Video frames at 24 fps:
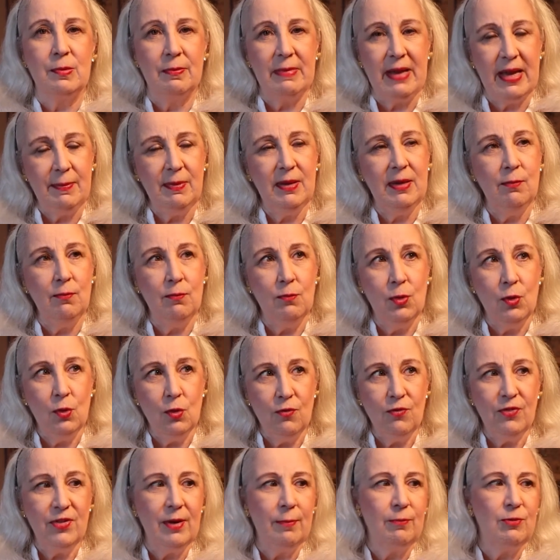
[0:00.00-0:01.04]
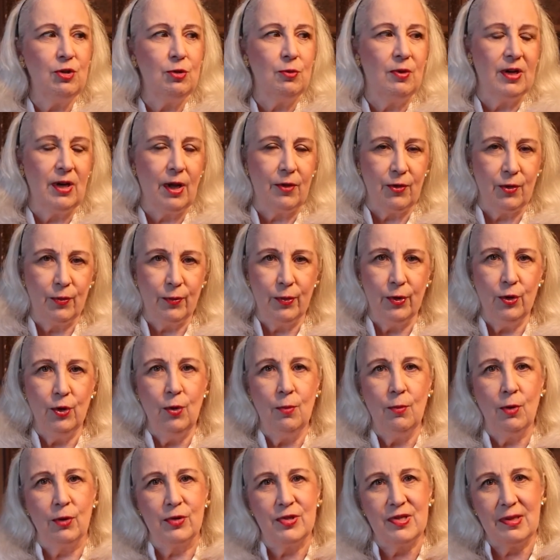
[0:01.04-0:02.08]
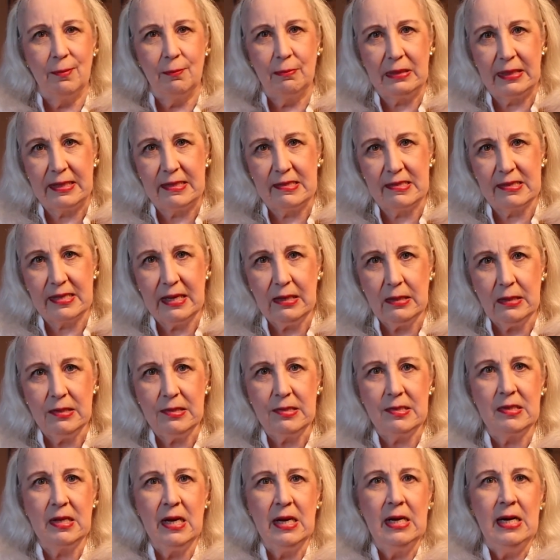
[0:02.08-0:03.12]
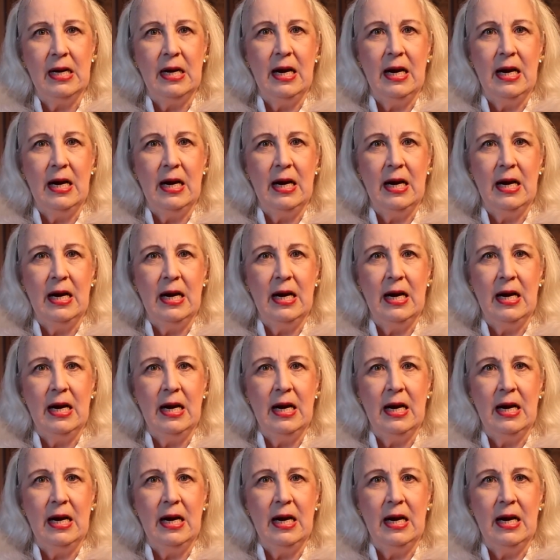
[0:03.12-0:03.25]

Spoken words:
maybe move them to another room or someplace else